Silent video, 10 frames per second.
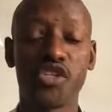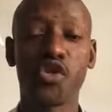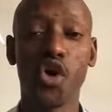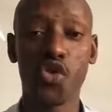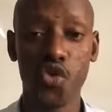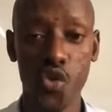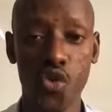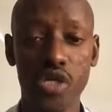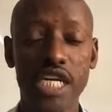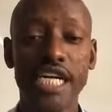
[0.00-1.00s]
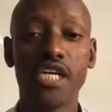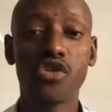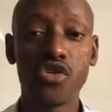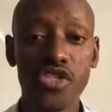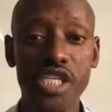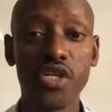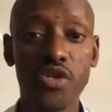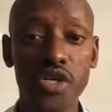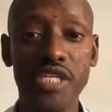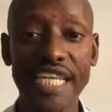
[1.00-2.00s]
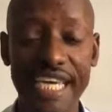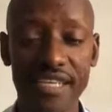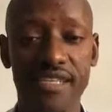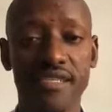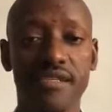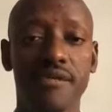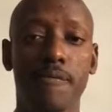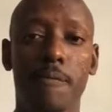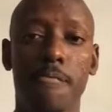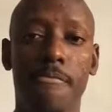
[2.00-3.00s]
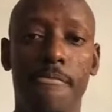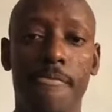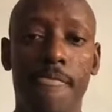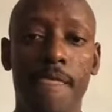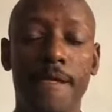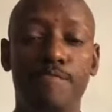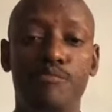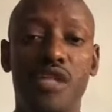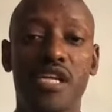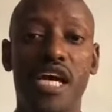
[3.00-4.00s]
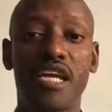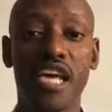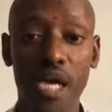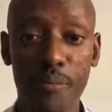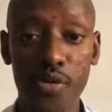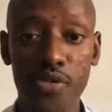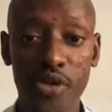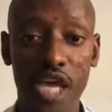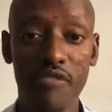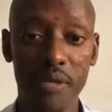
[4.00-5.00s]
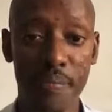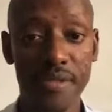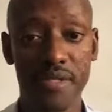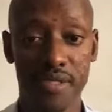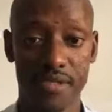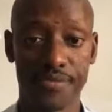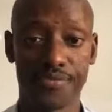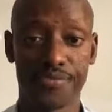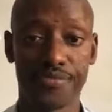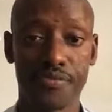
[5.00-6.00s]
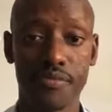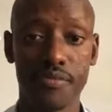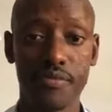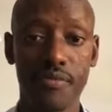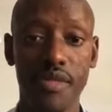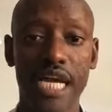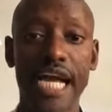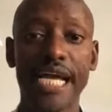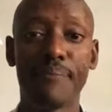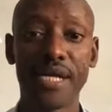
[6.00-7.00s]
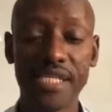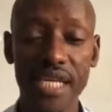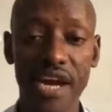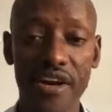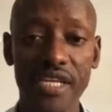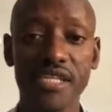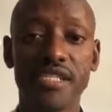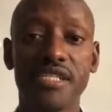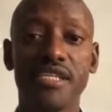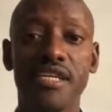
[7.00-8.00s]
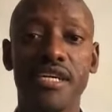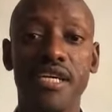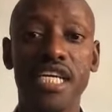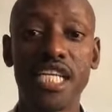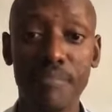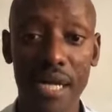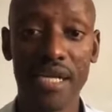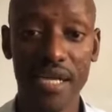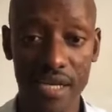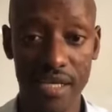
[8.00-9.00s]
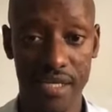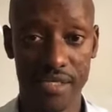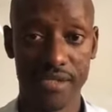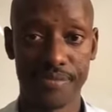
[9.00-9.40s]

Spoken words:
you go through to seal those leakages that can help you thrive in business, particularly in money lending.